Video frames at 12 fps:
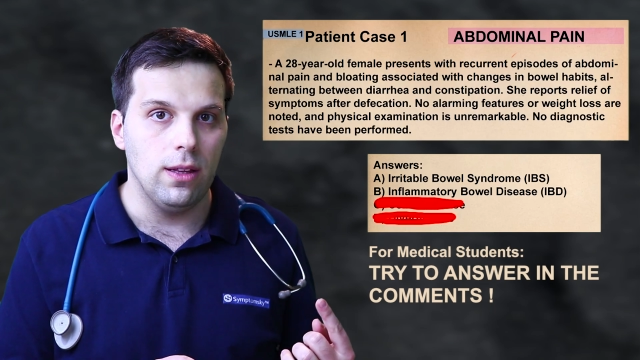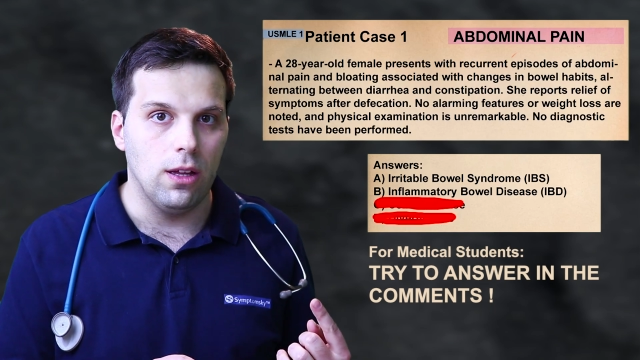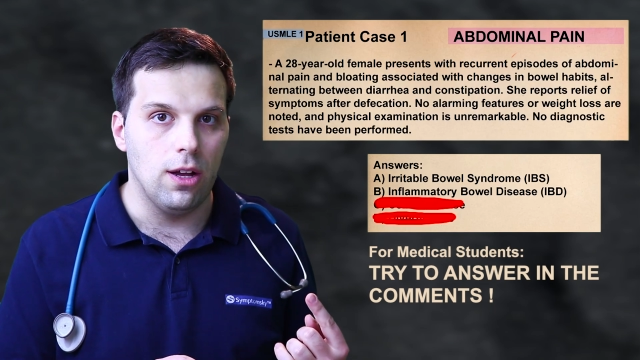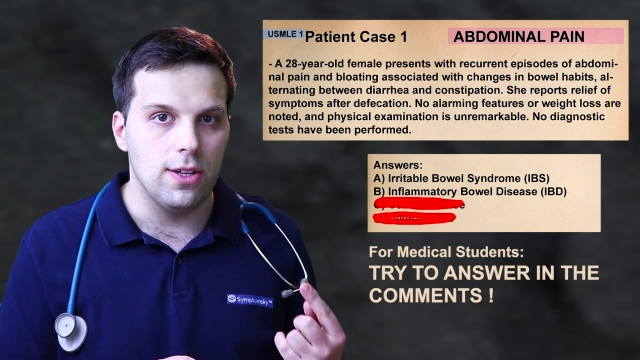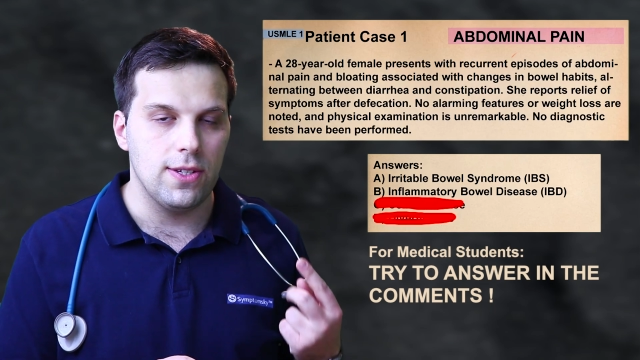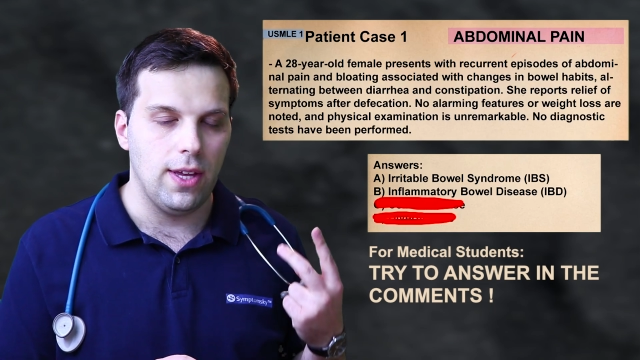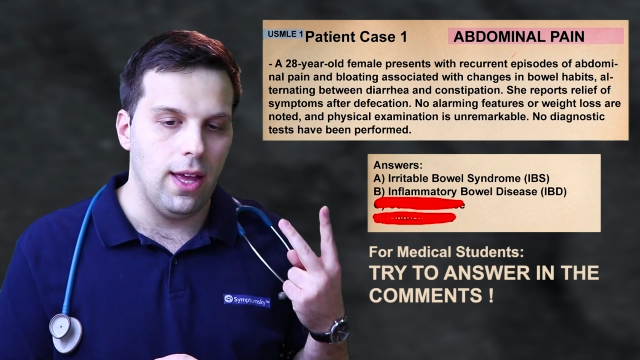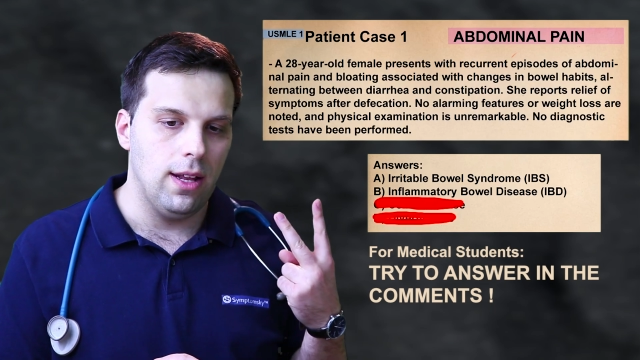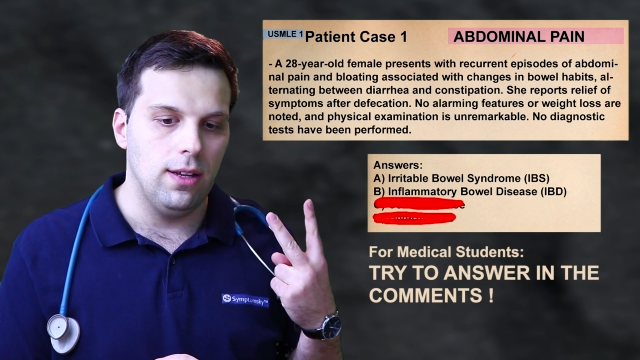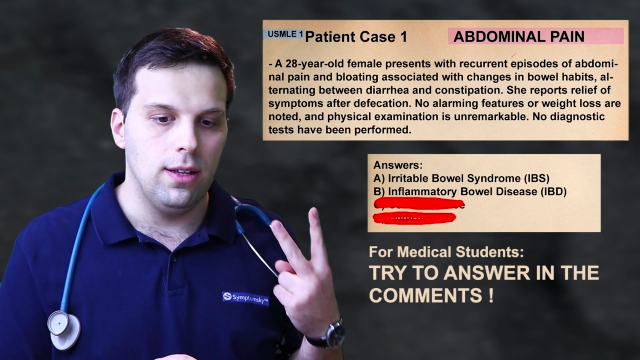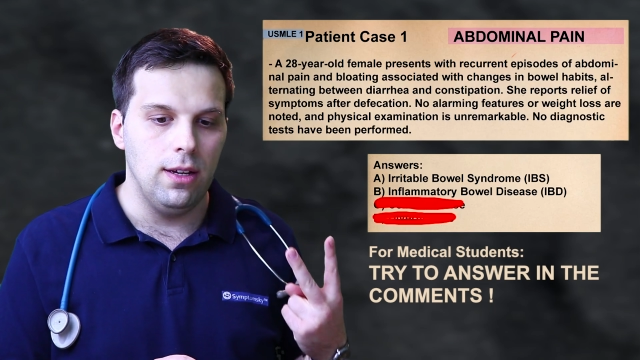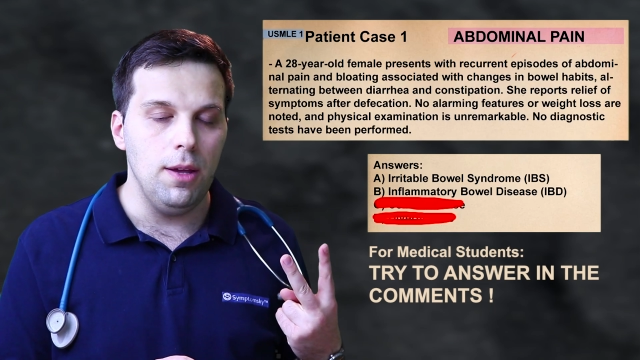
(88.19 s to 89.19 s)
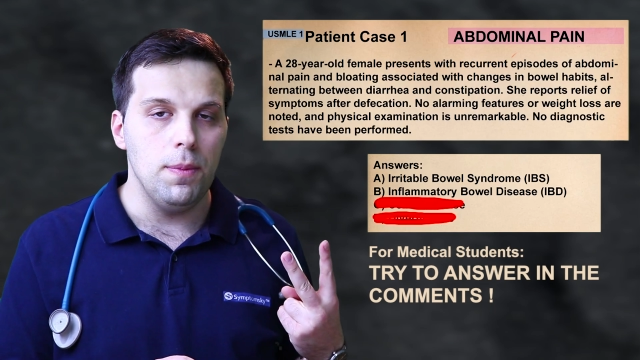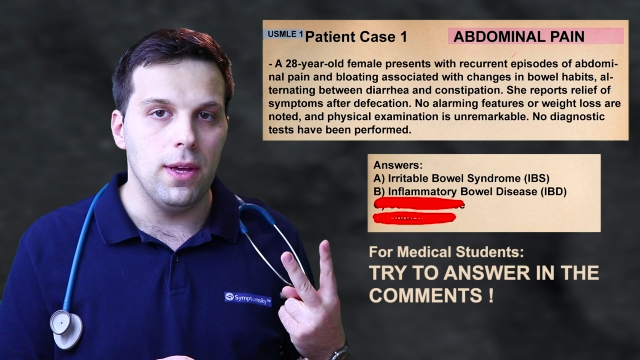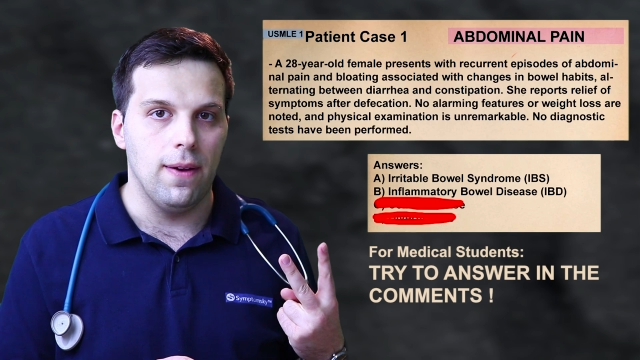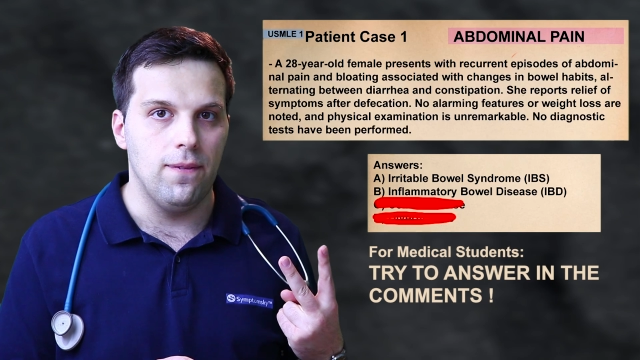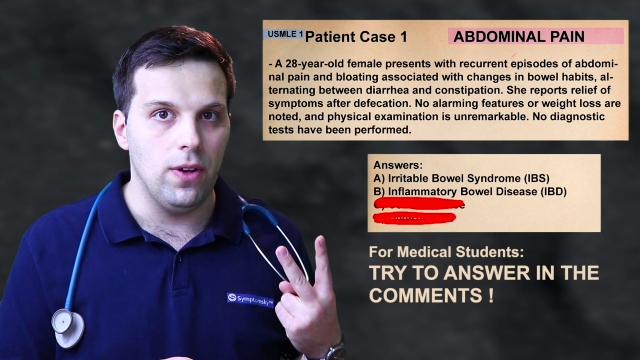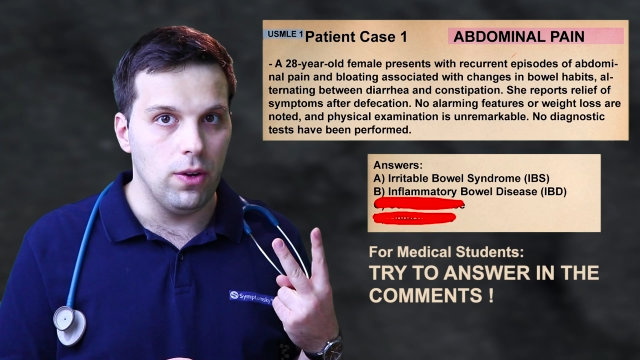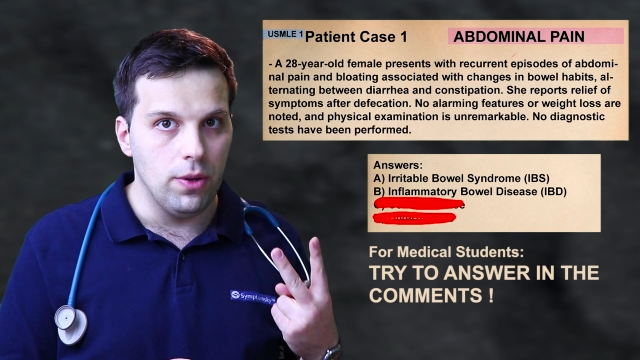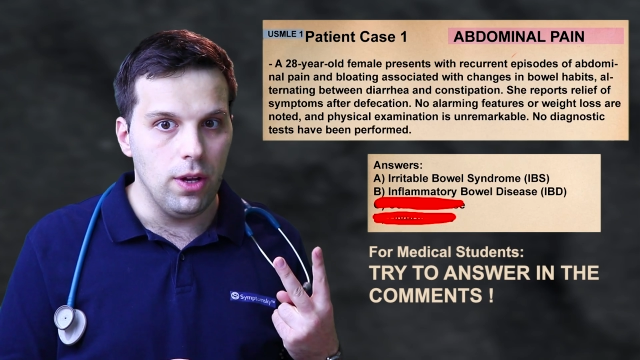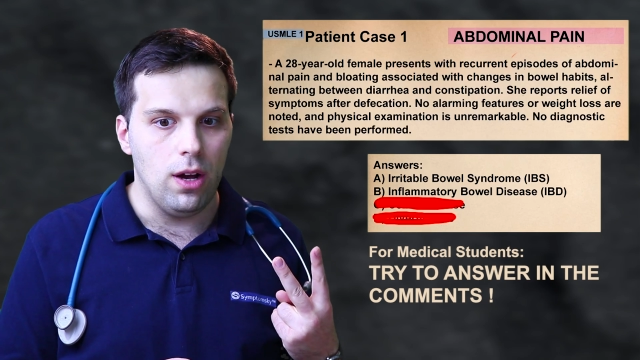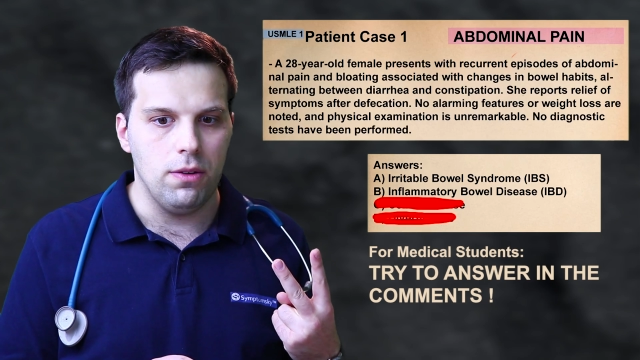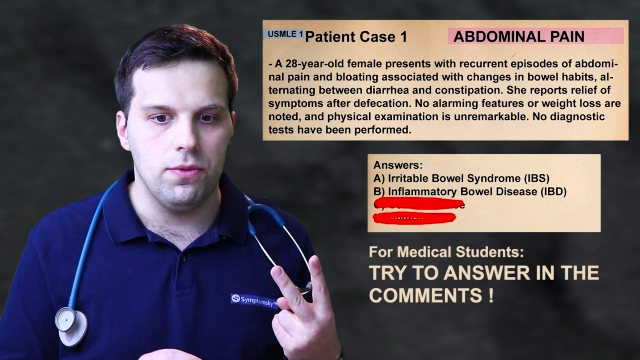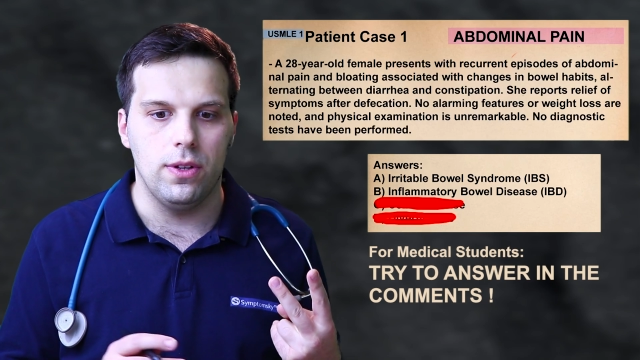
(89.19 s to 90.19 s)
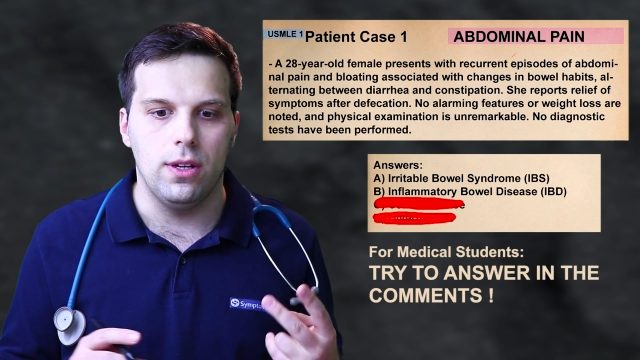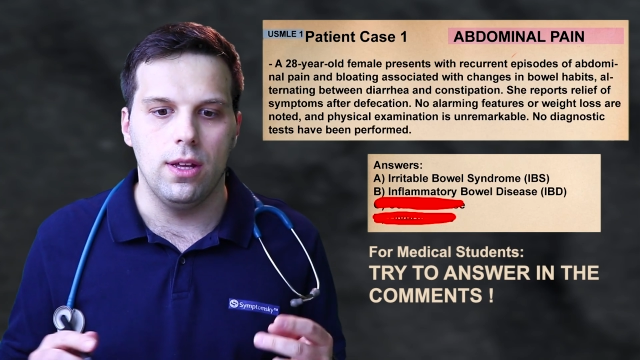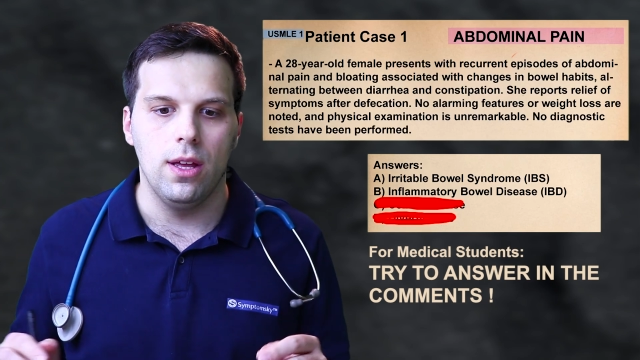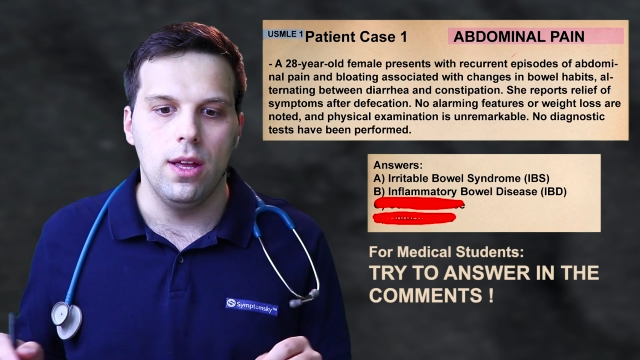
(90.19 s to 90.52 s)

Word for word: loss and anemia very often.